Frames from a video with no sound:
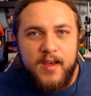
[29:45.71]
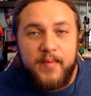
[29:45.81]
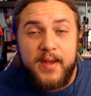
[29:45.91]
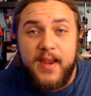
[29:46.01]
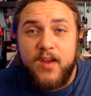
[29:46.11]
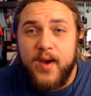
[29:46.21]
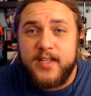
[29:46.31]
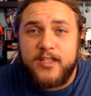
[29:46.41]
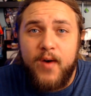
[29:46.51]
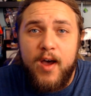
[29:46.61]
But anyway,
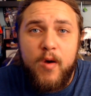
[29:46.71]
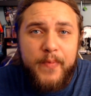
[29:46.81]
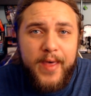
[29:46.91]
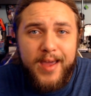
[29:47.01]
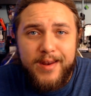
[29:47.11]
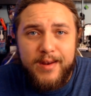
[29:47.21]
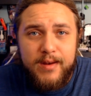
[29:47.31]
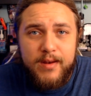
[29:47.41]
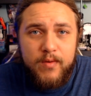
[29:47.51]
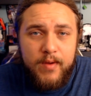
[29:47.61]
so I hope that
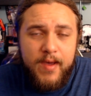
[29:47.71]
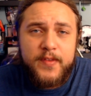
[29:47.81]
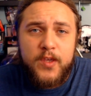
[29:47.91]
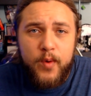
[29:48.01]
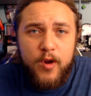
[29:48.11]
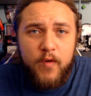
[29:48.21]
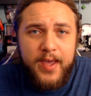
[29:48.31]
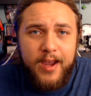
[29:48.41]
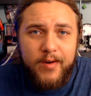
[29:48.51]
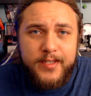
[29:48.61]
everything went over
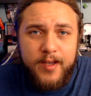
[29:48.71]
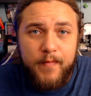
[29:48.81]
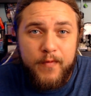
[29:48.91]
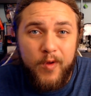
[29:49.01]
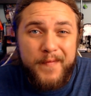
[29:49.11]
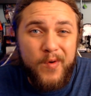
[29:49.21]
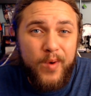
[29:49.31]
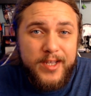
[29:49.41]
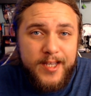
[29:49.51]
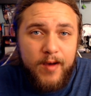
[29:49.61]
here was helpful. If it
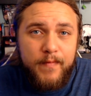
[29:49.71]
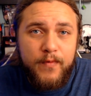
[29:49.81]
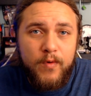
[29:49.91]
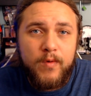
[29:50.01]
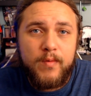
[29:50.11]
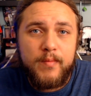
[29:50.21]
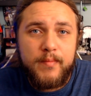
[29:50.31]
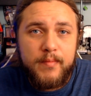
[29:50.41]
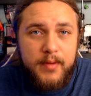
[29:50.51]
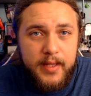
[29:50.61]
was helpful,
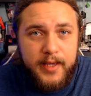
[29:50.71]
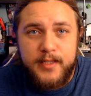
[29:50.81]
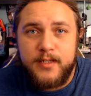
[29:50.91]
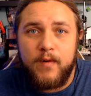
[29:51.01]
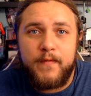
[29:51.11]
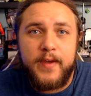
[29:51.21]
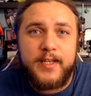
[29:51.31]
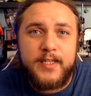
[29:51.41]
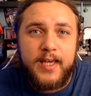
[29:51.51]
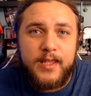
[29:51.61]
please don't
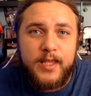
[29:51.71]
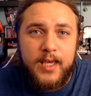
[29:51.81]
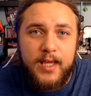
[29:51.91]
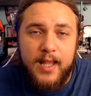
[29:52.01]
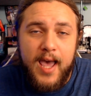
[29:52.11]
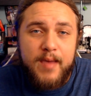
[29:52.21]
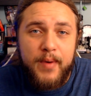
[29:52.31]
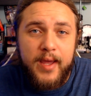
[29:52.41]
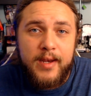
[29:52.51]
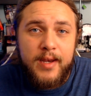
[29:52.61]
forget to hit the like
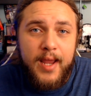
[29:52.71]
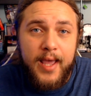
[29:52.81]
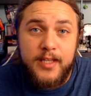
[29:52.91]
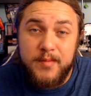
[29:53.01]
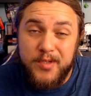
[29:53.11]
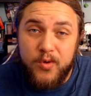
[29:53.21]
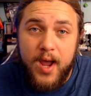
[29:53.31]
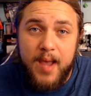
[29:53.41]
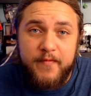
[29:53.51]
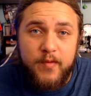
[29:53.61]
button and
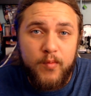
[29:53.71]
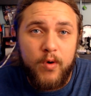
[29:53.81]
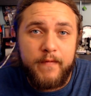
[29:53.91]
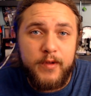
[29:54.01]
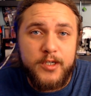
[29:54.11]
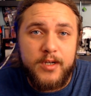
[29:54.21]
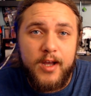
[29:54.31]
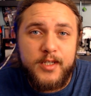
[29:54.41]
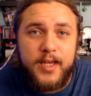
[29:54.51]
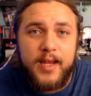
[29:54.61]
subscribe for more future
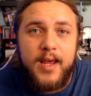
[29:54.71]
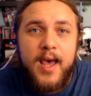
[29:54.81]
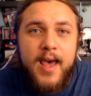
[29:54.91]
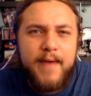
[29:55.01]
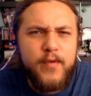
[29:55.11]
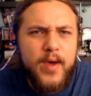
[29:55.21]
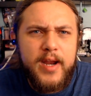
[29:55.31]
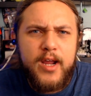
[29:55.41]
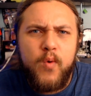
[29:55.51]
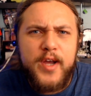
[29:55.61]
content. If you had
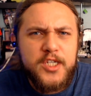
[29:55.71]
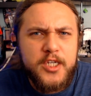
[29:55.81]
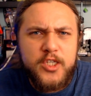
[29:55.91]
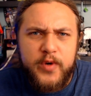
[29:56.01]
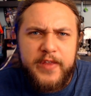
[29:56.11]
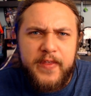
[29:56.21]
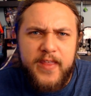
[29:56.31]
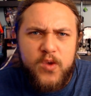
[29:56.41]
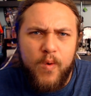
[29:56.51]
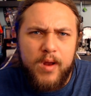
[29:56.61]
any questions or anything that
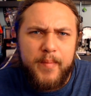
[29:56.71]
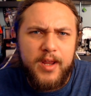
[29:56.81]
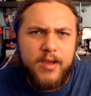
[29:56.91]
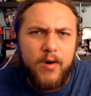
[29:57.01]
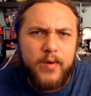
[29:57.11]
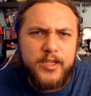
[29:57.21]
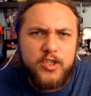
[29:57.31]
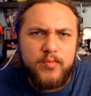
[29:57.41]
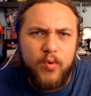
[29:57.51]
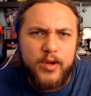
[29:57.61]
you wanted me to go
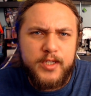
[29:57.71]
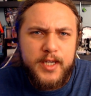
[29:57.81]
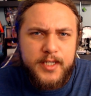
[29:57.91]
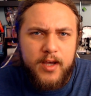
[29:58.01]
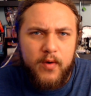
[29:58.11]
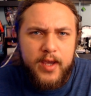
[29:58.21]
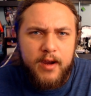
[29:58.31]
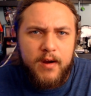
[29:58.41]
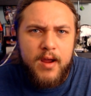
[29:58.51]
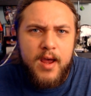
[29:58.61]
into more detail
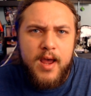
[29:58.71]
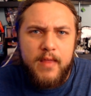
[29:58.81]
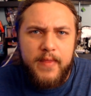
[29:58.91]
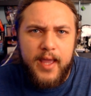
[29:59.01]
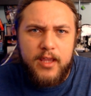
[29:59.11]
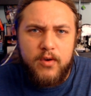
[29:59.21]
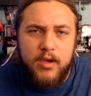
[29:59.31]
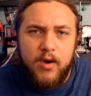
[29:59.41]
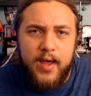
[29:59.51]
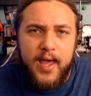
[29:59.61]
here, then you can
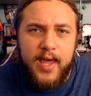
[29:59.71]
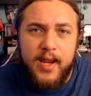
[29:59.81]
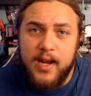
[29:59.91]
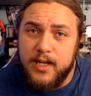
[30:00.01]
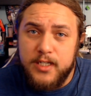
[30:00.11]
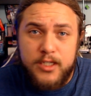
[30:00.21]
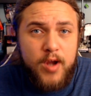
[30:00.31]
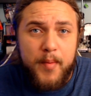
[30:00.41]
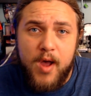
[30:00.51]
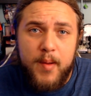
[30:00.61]
go ahead and just
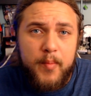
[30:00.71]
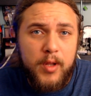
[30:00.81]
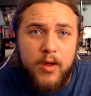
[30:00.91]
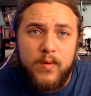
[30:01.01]
drop a comment below.